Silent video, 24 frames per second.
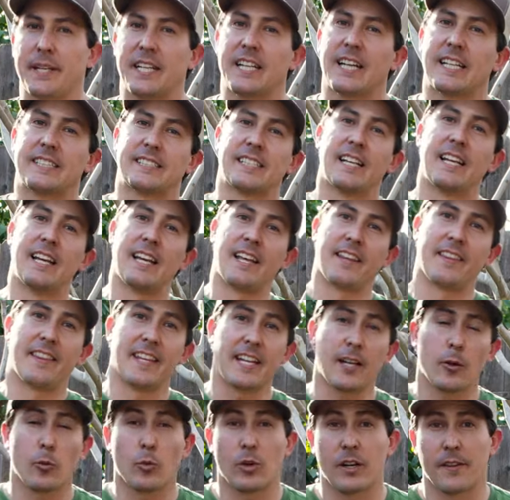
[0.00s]
because
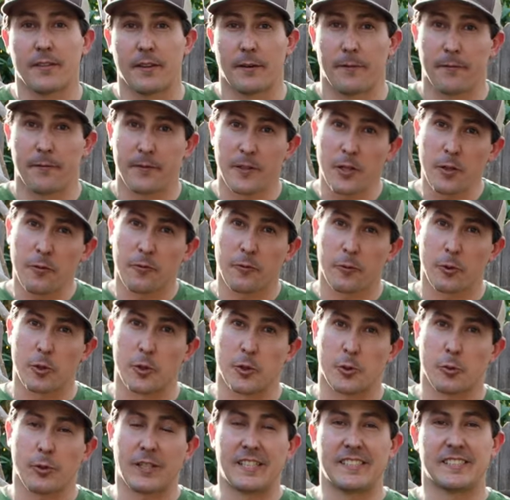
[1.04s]
they are one of the few
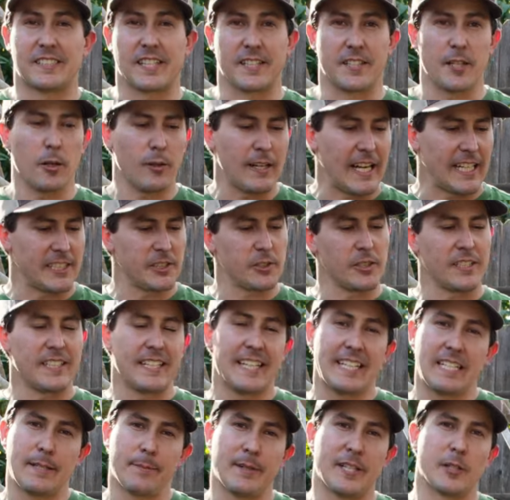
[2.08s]
fruit trees that don't actually
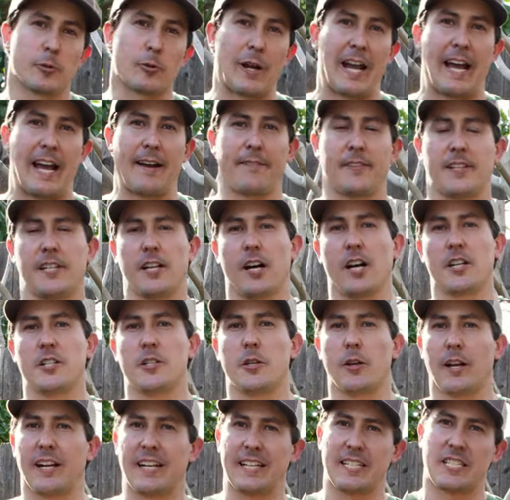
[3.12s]
need to be grafted
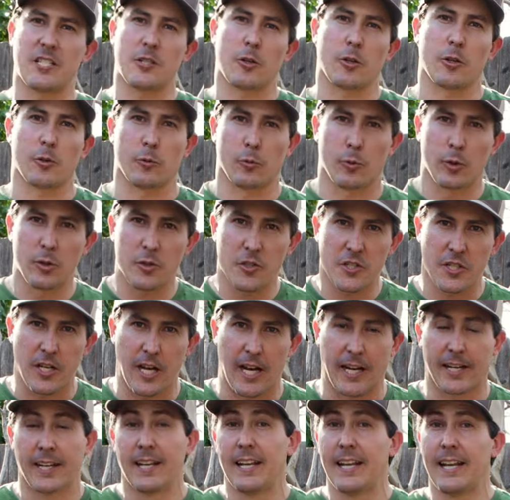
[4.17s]
onto any certain
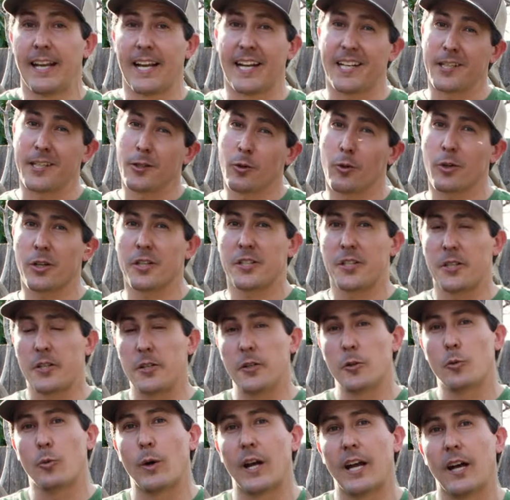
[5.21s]
rootstock in order to
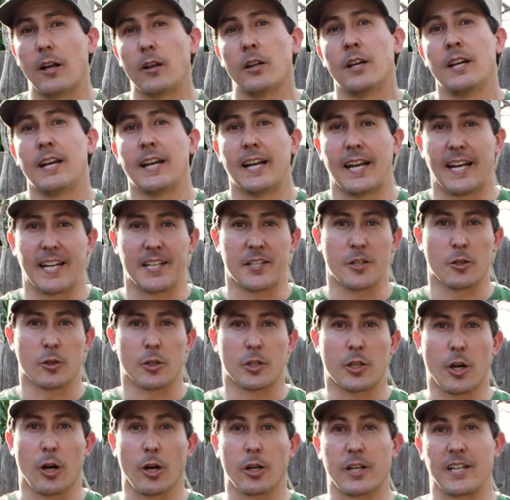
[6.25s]
do well in your
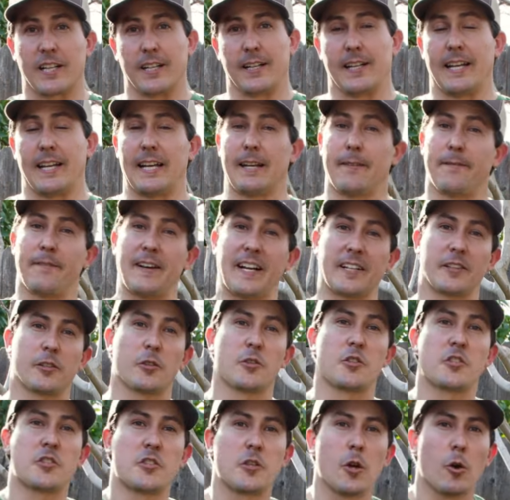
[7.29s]
garden. In fact, they're
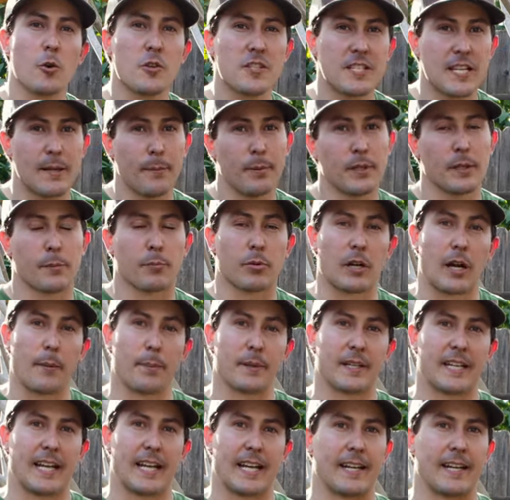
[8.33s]
so simple to
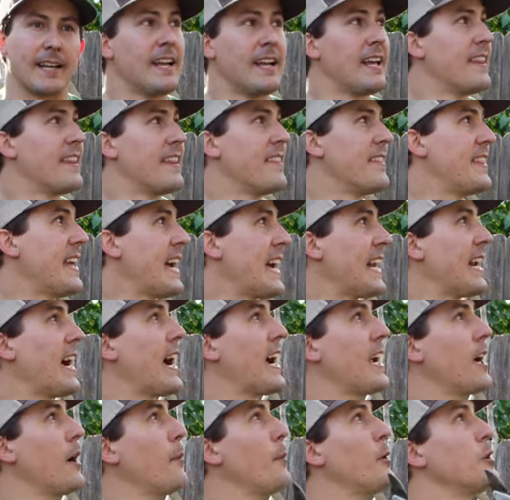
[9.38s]
propagate that
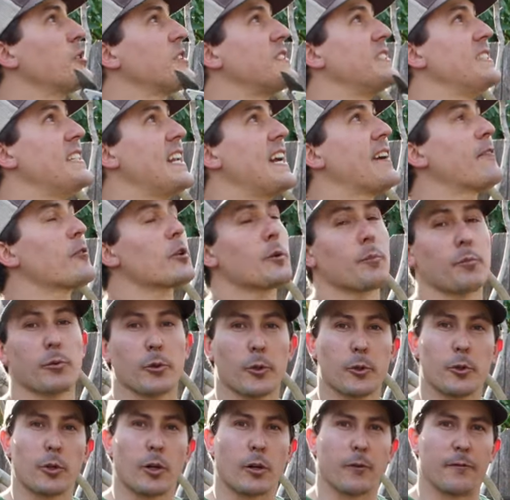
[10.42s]
I almost never
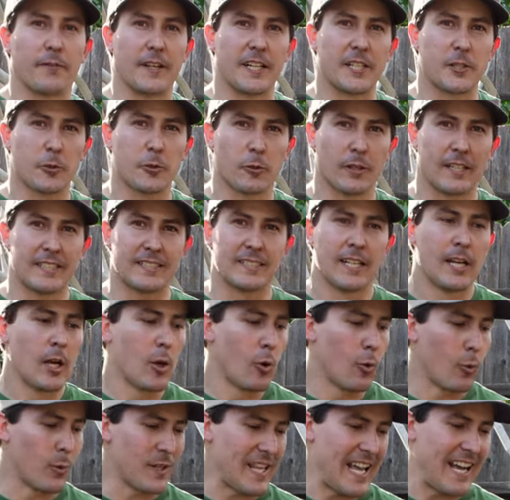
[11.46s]
prune our fig trees
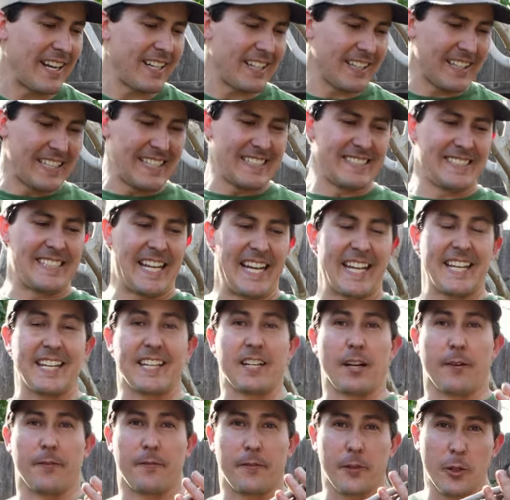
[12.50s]
without at least
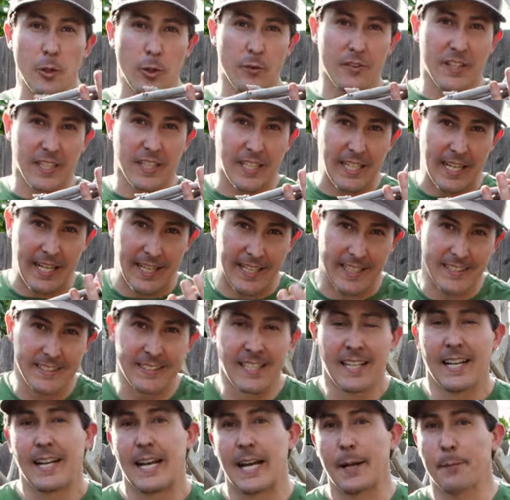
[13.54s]
taking a few of the cuttings
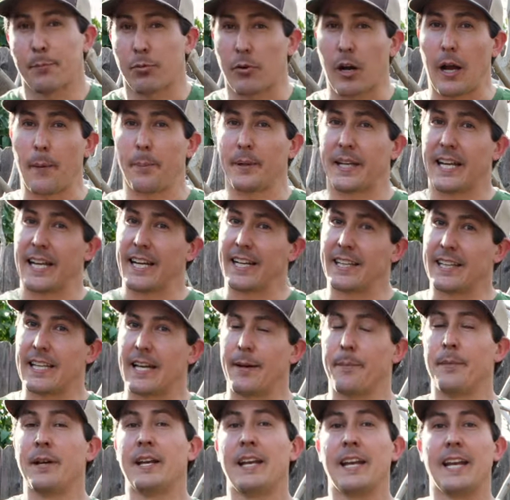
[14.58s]
and propagating
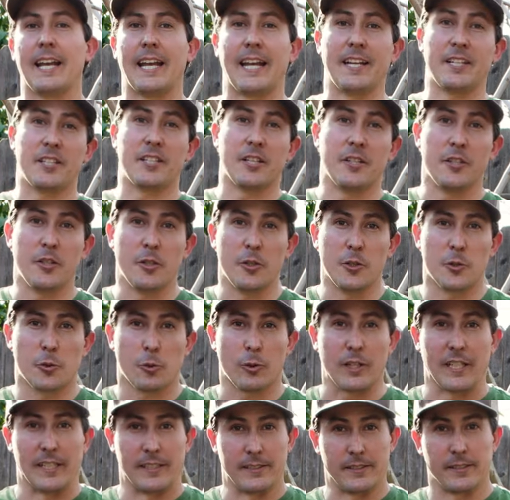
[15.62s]
them into new
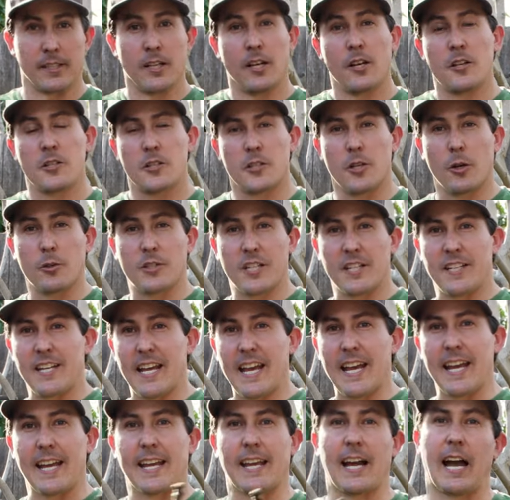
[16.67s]
trees. So
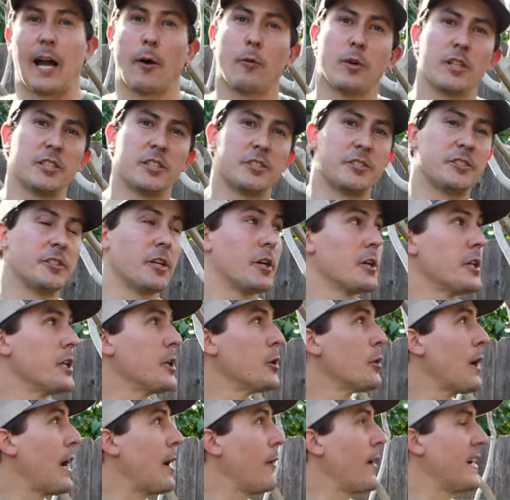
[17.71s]
today, I want to show
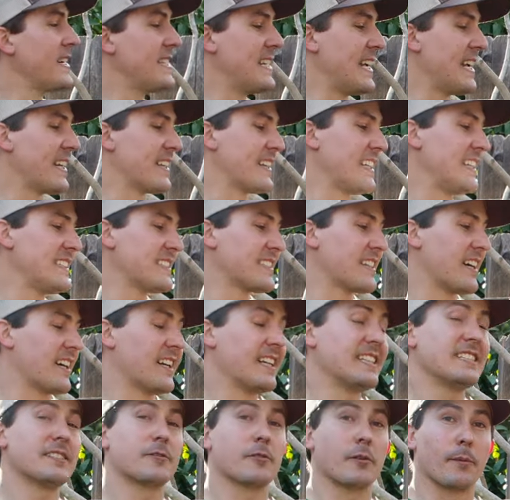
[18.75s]
you how I take these
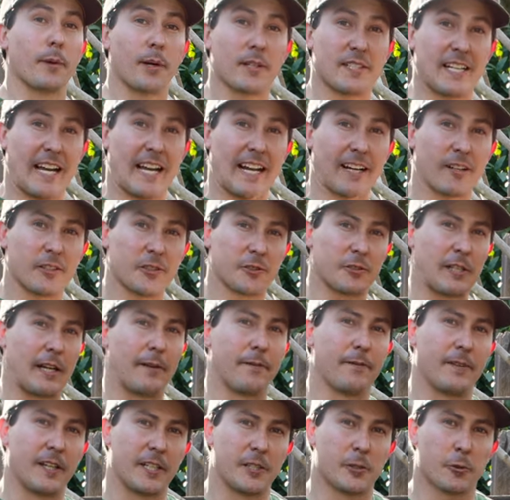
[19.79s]
cuttings from our tiger stripe
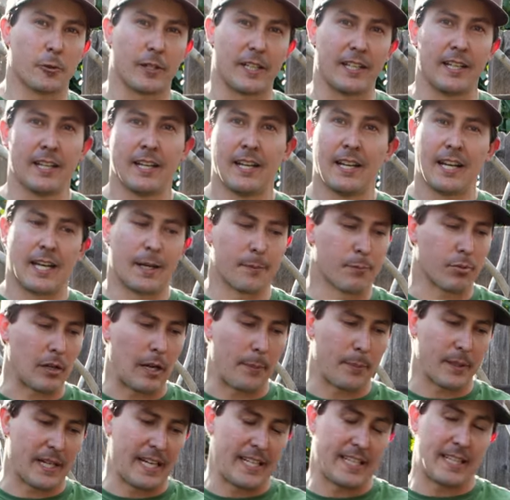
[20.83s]
fig tree and
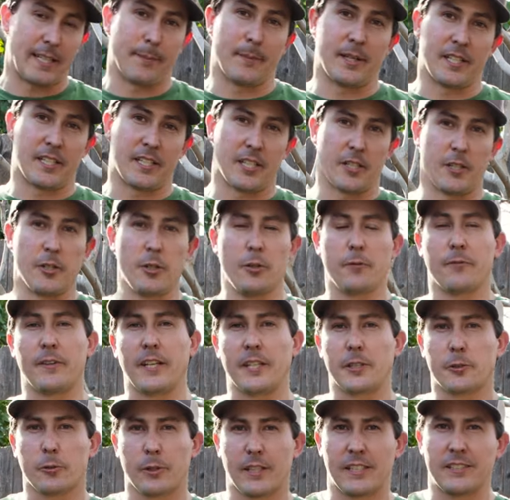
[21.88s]
propagate them into new
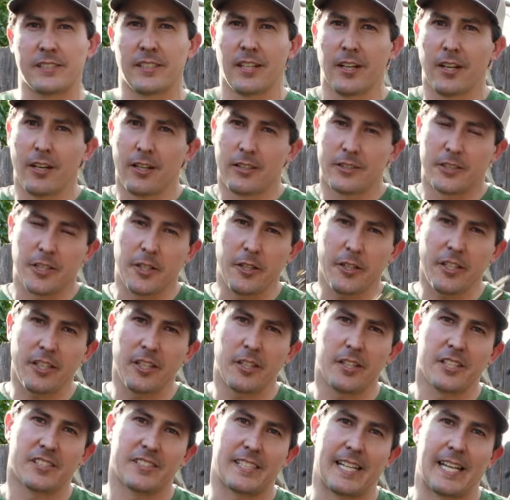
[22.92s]
fig trees so you can
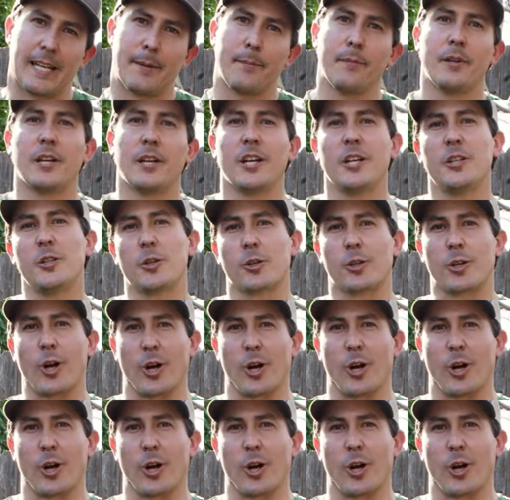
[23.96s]
do the same in your